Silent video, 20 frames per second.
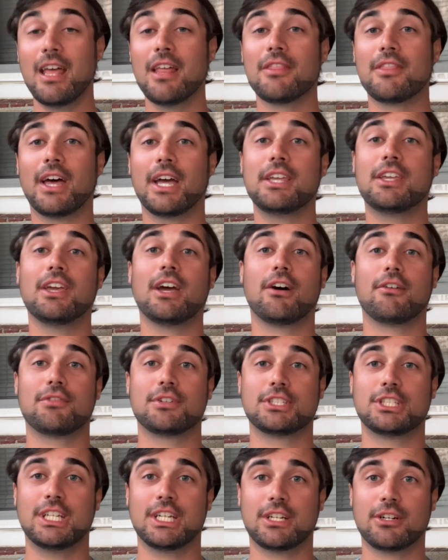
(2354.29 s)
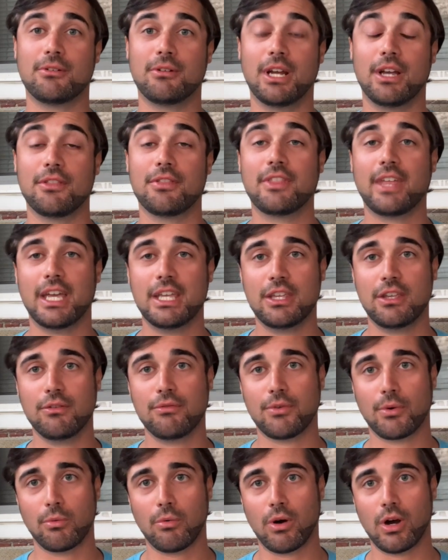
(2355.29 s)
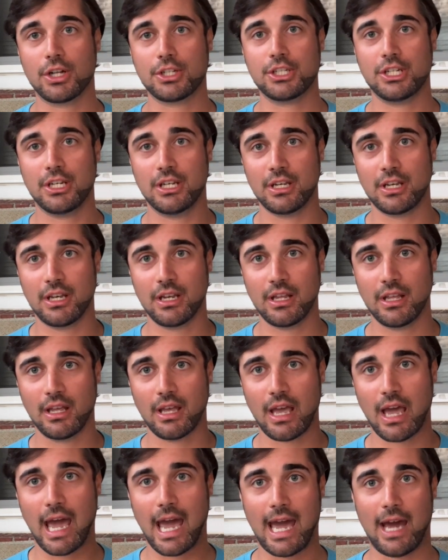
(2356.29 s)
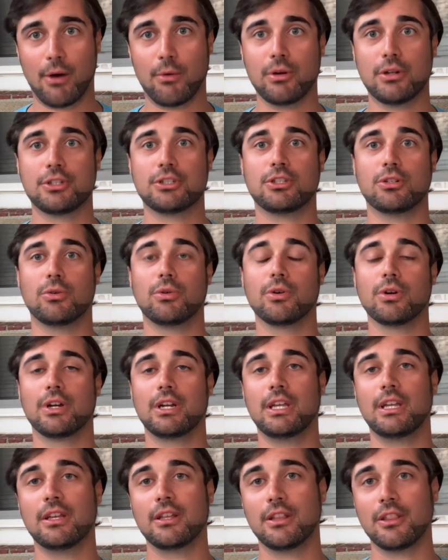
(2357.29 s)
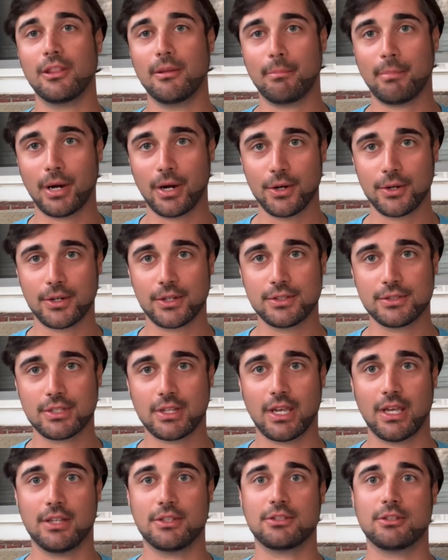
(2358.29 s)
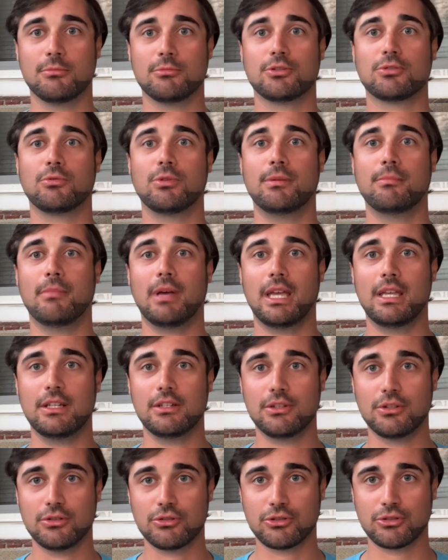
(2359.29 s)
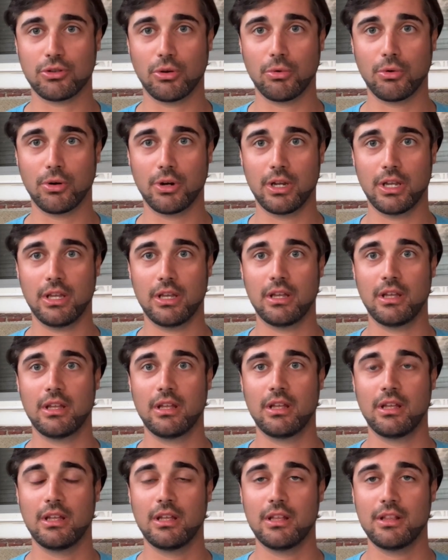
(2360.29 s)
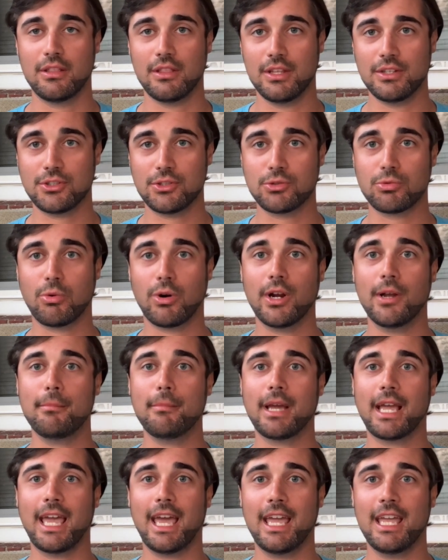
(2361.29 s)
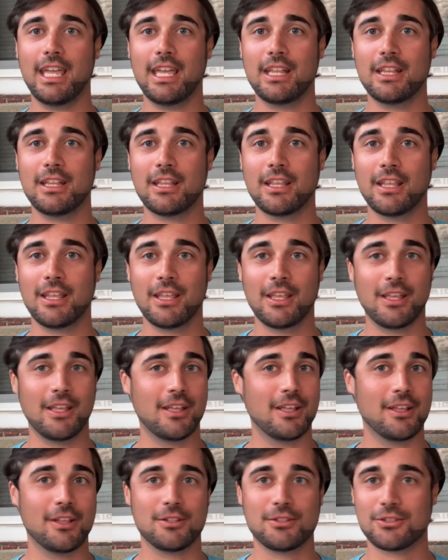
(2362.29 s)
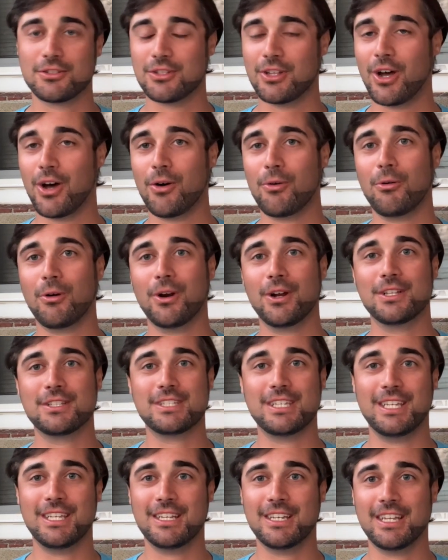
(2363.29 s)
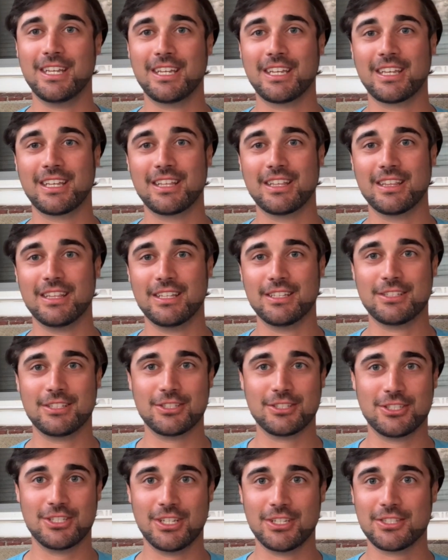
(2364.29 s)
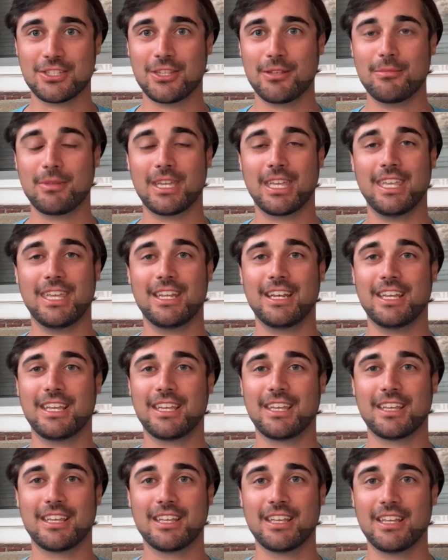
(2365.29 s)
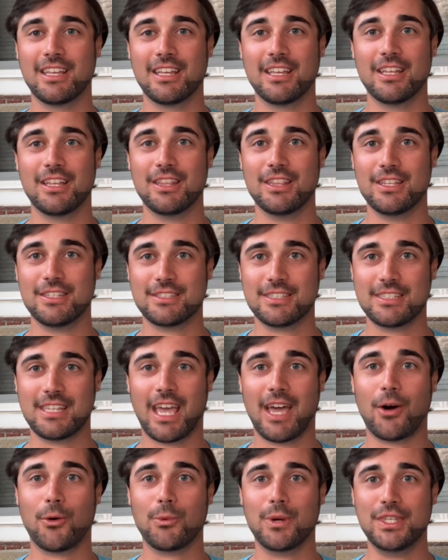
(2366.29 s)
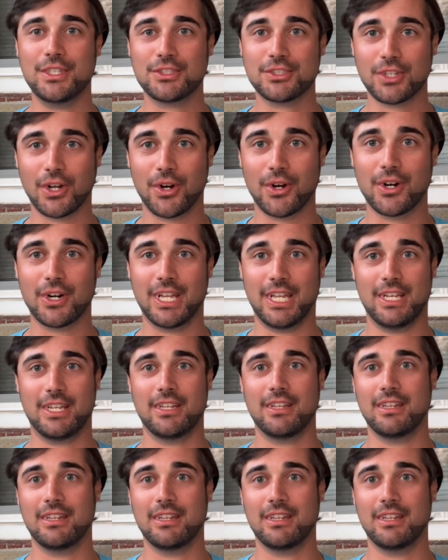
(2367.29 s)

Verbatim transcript: thank y'all for sticking around. Thank you for watching our story, the Perkins Custom Swimbait story. This is where it began. It's not where it's ending. This is just the beginning. This is how we started.